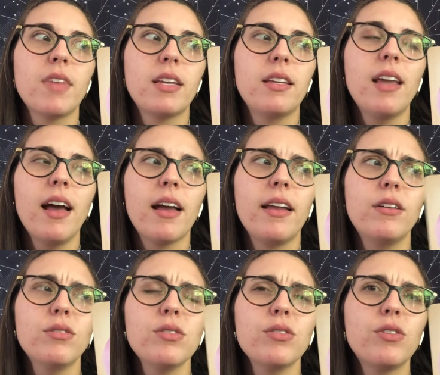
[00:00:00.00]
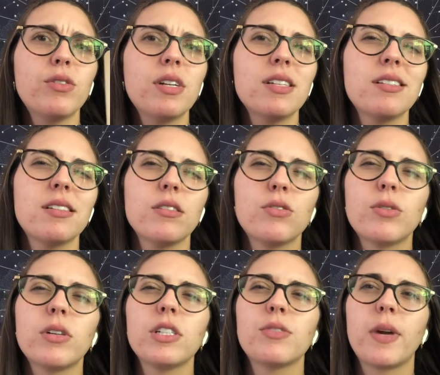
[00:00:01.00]
yeah, and also Uranus is in
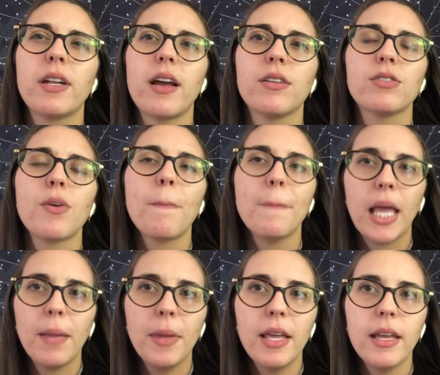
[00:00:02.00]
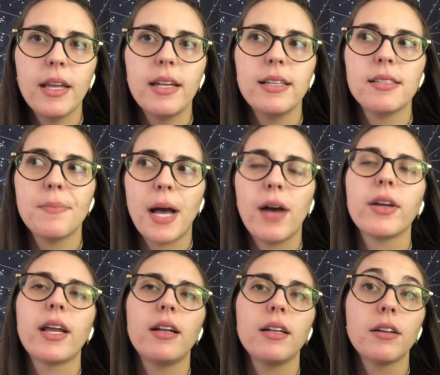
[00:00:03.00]
Taurus right now, so maybe it is about
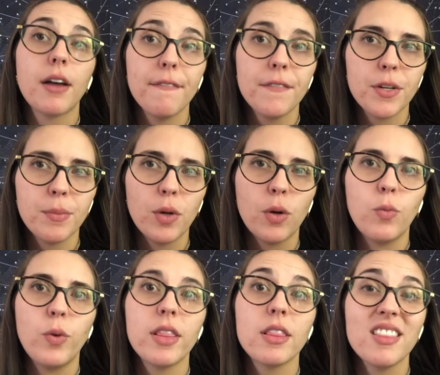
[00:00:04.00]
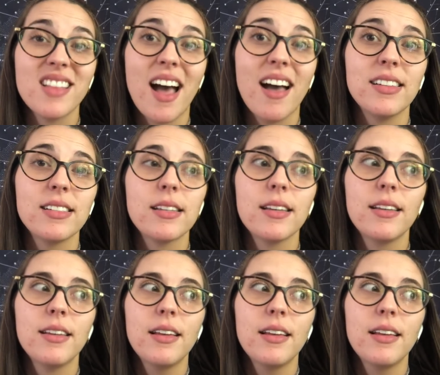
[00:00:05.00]
getting comfortable with not